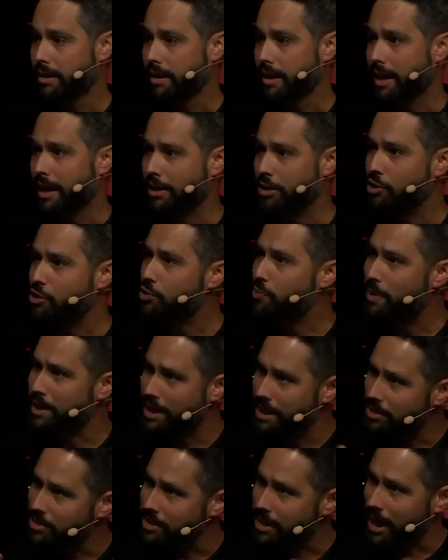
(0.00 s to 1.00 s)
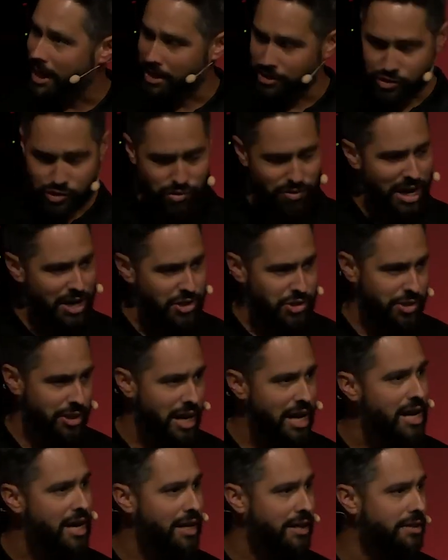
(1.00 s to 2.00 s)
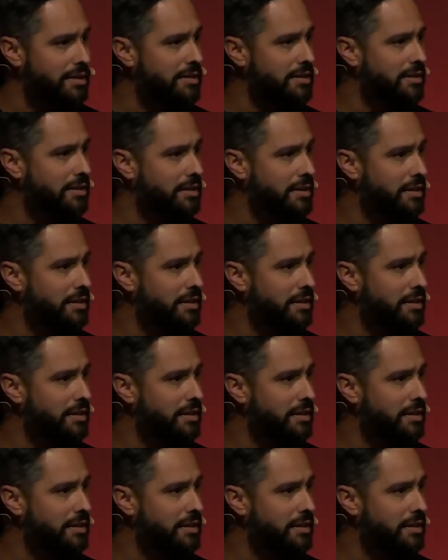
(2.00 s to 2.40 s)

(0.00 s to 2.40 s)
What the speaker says: And you begin to kind of scratch your head.